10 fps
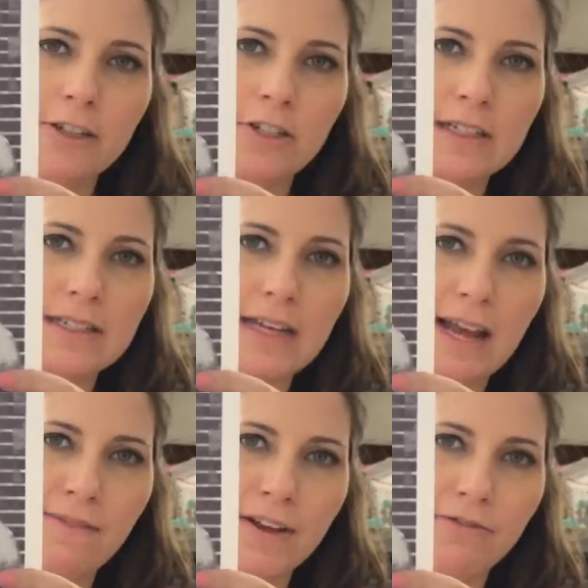just
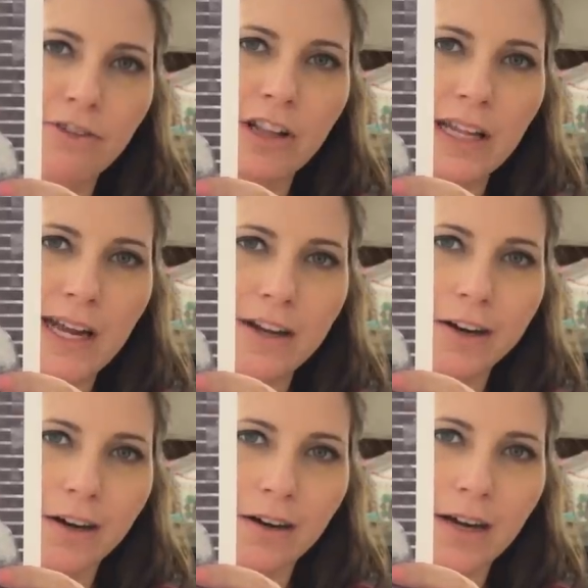save it for
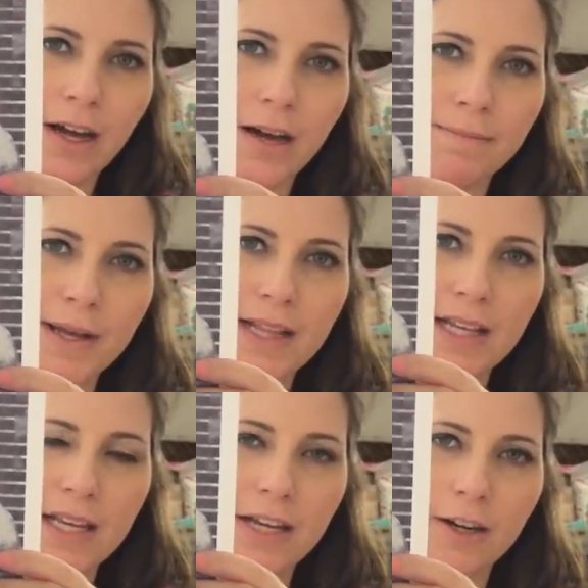later um, in the
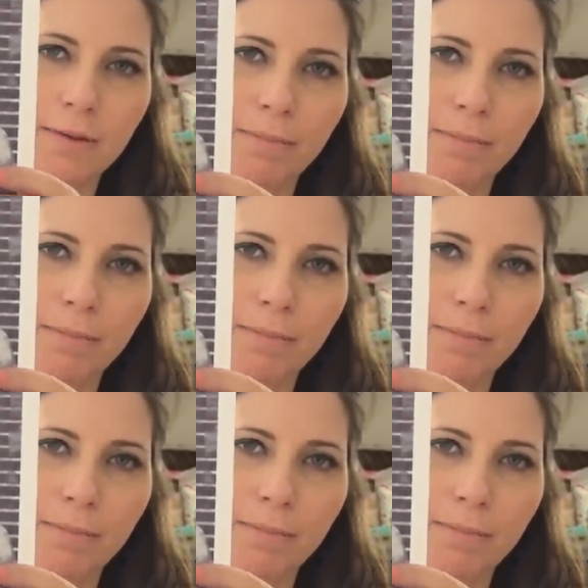year.